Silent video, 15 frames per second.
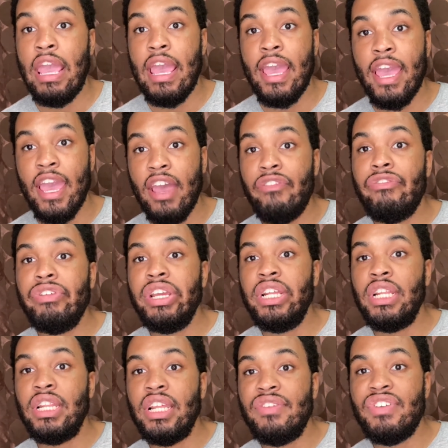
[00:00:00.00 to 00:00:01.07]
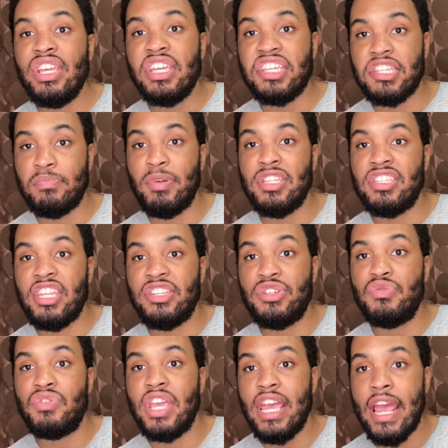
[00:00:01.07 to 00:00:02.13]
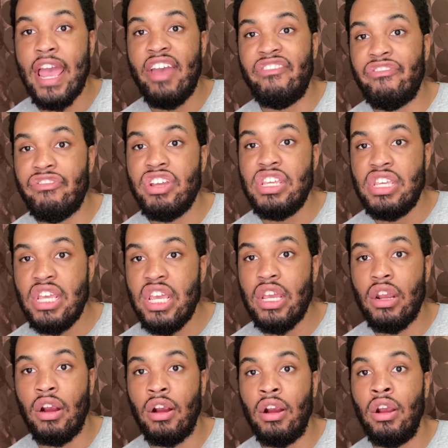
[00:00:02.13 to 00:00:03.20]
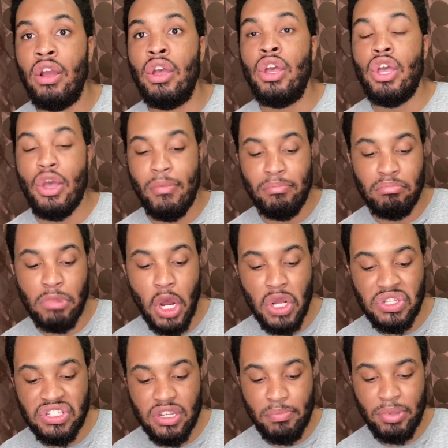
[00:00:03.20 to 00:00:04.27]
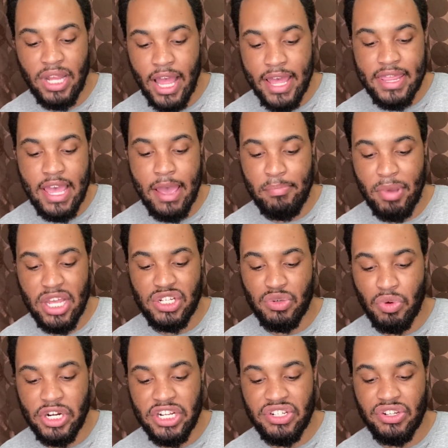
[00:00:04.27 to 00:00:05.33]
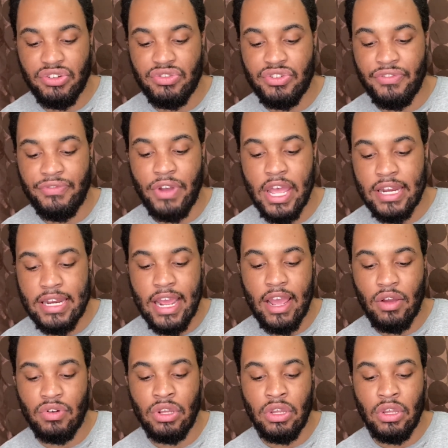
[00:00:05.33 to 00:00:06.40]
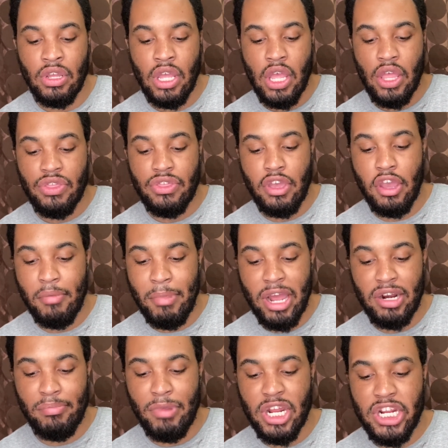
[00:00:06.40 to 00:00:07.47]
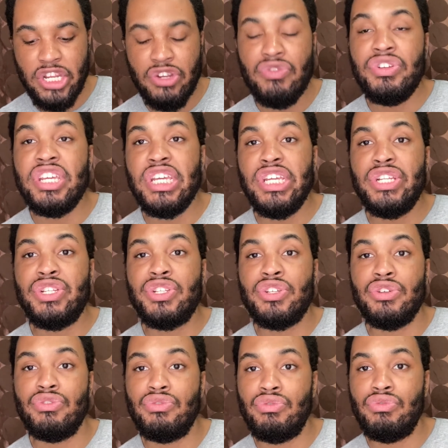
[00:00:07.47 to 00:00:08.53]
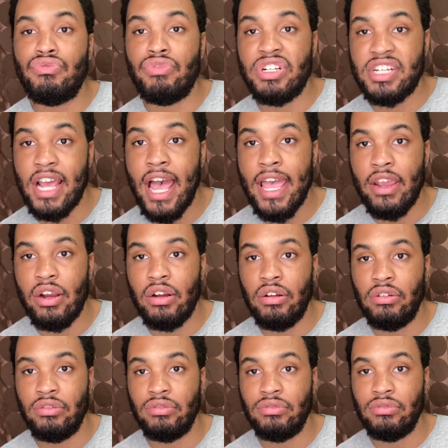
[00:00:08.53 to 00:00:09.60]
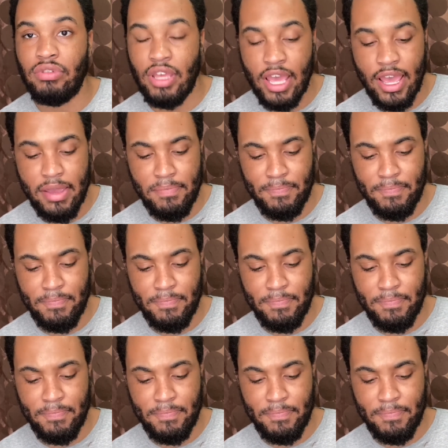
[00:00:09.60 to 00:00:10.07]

Every living expense that you get every year, multiply that by 22 to find out the amount of money you need to retire. Okay?